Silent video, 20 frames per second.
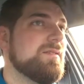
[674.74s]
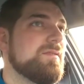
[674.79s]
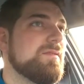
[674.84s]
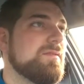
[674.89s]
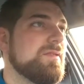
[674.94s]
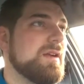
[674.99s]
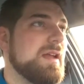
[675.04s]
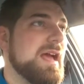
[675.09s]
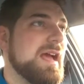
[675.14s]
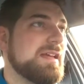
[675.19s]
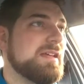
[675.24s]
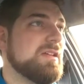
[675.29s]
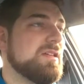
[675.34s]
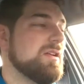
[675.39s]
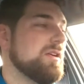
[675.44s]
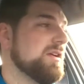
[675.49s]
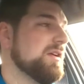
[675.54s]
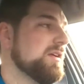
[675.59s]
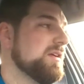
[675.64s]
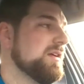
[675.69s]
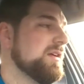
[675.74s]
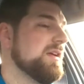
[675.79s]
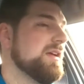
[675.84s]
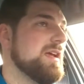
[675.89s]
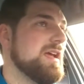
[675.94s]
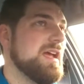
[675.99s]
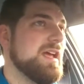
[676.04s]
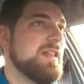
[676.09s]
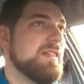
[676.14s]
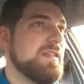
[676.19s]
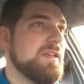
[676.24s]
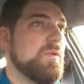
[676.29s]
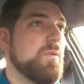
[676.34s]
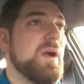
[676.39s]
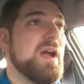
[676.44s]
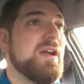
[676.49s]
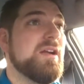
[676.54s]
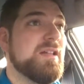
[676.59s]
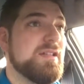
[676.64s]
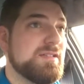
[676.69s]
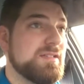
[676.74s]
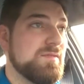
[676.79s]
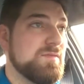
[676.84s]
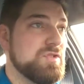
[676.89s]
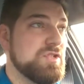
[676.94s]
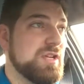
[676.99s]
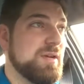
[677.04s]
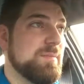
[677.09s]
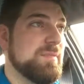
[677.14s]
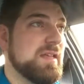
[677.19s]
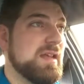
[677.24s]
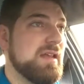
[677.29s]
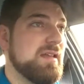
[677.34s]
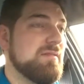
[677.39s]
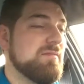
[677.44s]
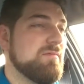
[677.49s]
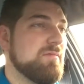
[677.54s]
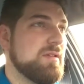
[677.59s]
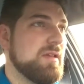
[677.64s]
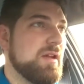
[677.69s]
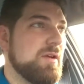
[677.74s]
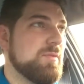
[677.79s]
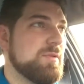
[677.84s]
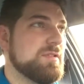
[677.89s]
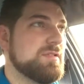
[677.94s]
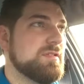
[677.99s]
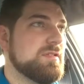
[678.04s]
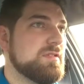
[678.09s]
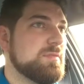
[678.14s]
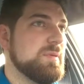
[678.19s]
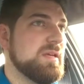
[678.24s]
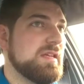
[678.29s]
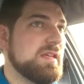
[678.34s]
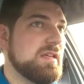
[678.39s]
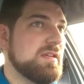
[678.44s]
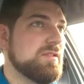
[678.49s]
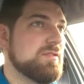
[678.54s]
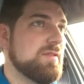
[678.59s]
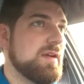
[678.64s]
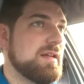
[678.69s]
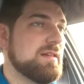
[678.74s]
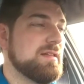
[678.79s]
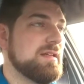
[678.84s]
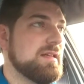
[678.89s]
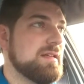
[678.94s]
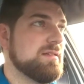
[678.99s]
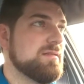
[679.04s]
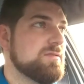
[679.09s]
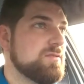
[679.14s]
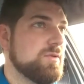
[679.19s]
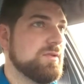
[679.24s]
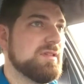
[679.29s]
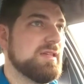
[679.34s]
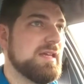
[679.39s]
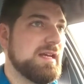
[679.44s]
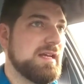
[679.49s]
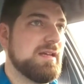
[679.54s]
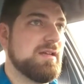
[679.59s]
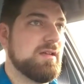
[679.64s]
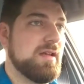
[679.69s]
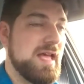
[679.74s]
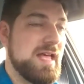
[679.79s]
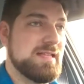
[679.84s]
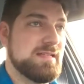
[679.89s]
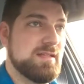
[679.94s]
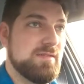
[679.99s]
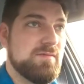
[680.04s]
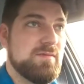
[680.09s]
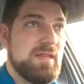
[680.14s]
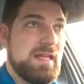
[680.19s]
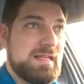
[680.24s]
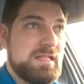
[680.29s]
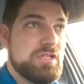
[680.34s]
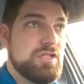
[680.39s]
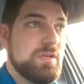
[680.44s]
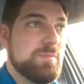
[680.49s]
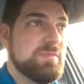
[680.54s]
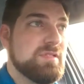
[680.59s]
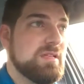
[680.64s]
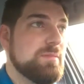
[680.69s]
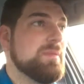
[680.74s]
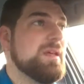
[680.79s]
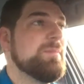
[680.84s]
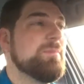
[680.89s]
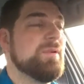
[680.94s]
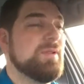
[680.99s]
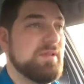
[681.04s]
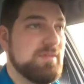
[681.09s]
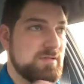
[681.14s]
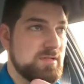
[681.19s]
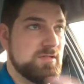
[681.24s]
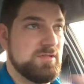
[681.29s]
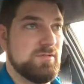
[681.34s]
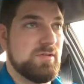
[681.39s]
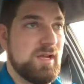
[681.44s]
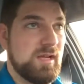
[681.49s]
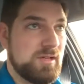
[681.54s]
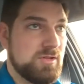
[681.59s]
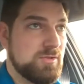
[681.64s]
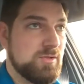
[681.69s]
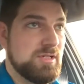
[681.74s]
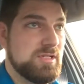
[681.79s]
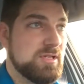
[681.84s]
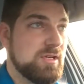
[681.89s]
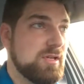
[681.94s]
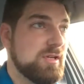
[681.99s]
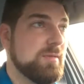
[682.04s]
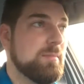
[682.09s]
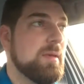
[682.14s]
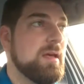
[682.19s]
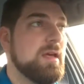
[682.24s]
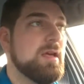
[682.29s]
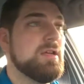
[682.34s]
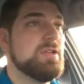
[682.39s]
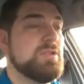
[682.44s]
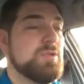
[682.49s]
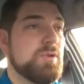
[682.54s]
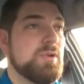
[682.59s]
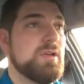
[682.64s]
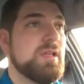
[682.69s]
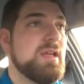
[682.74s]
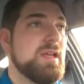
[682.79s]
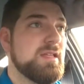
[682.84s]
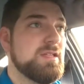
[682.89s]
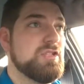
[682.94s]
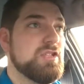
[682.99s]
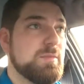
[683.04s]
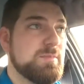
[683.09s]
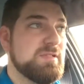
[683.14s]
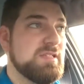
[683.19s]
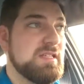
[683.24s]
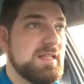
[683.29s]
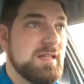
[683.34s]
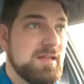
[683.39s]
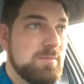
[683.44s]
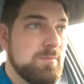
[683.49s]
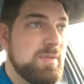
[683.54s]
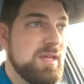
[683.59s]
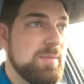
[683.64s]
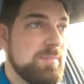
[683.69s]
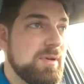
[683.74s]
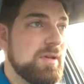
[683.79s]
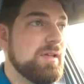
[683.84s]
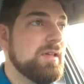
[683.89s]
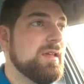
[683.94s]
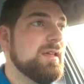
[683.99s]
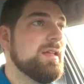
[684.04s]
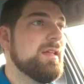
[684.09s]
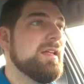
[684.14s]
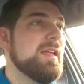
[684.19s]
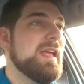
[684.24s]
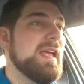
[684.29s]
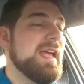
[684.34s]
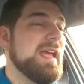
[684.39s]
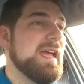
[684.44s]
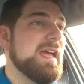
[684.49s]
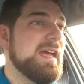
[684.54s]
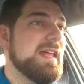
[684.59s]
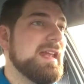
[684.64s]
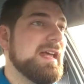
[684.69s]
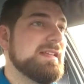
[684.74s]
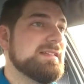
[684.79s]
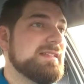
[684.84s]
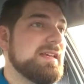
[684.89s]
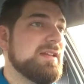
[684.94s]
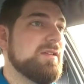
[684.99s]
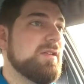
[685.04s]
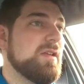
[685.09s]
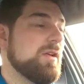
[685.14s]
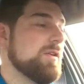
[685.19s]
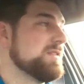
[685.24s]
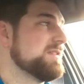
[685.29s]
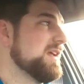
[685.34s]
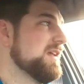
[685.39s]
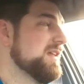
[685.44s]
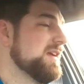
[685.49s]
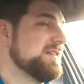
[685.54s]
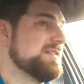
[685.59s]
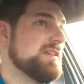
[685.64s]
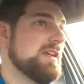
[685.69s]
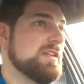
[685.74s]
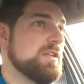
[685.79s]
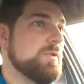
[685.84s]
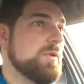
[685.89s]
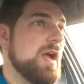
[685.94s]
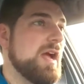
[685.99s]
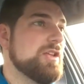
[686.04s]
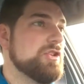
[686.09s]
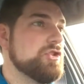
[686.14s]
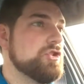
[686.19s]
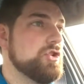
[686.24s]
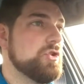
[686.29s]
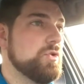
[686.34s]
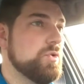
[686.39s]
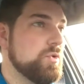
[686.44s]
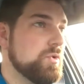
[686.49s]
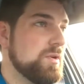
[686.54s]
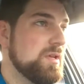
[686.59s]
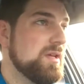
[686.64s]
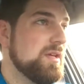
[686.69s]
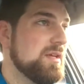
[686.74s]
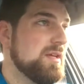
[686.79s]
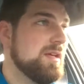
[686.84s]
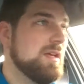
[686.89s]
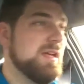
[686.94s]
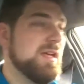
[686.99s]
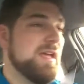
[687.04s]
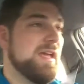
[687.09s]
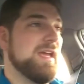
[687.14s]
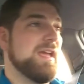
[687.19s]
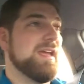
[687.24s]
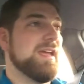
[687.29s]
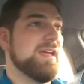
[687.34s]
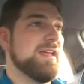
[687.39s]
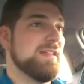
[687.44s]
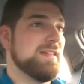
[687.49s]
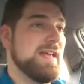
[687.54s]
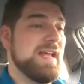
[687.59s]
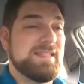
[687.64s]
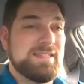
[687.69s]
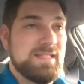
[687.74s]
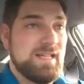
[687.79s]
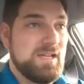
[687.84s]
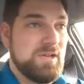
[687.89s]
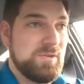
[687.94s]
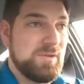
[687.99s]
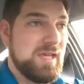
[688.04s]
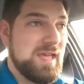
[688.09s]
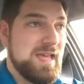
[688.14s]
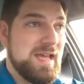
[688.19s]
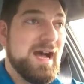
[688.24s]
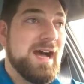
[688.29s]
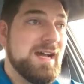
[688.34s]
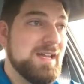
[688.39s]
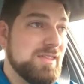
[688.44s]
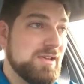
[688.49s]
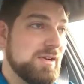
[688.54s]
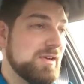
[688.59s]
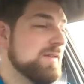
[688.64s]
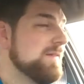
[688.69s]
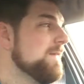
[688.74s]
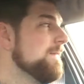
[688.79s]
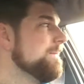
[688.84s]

vernacular, and the awareness of gypped, that it, you know, was speaking directly toward, like, as of like gypsy people, and it was a derogatory term toward gypsy people. And I said, you know, it's kind of like saying you got Jude, and that's not okay either.